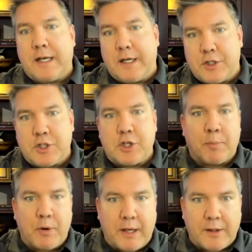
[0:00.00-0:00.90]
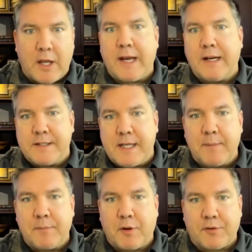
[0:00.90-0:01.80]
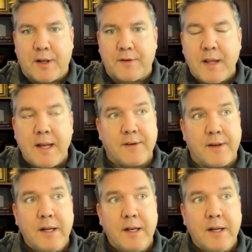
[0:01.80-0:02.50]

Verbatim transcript: SharePoint Online and Teams and those kinds of things.